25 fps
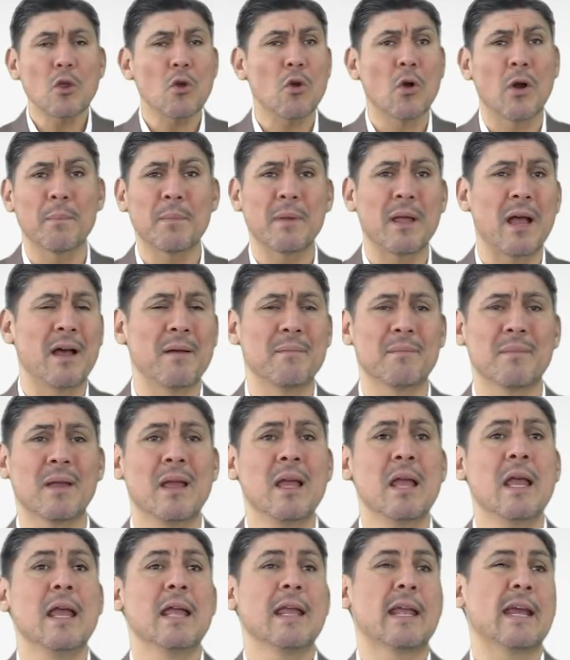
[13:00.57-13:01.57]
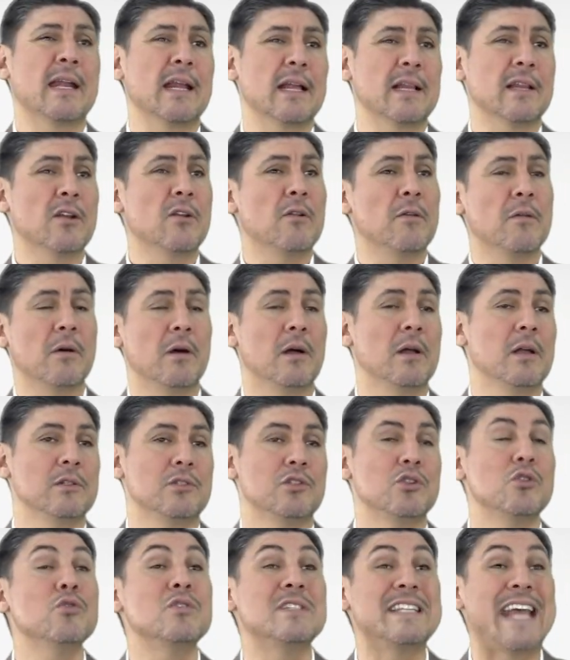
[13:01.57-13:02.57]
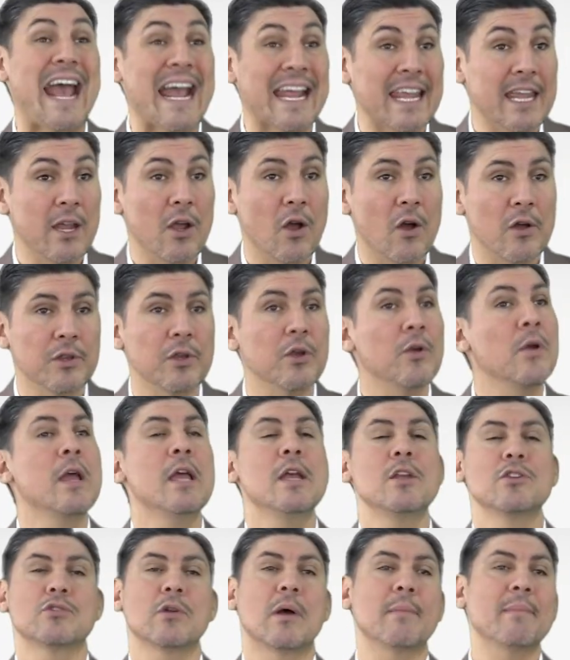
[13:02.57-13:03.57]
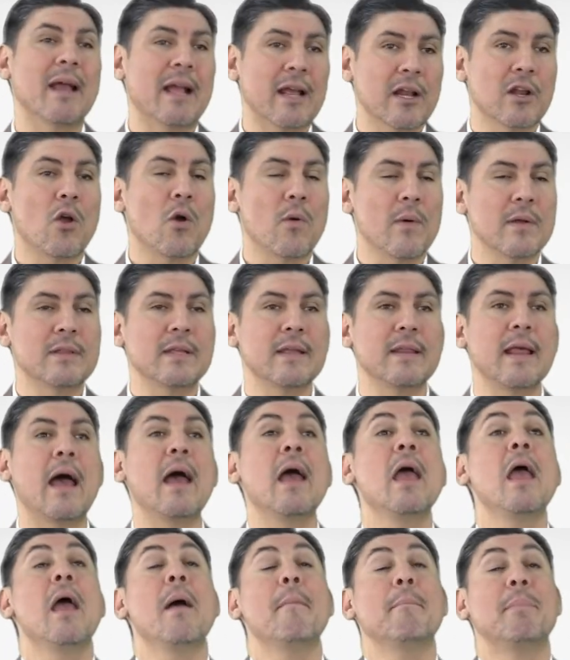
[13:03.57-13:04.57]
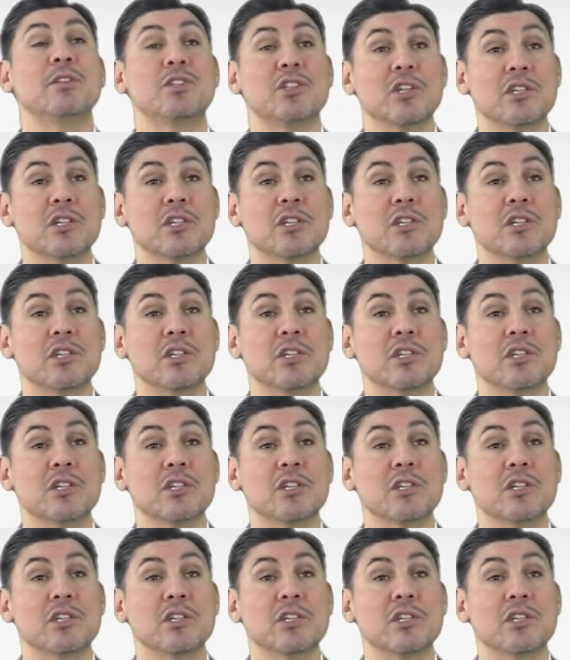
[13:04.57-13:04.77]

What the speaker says: I'm getting a little too techie on you, so I'm not going to go into that, but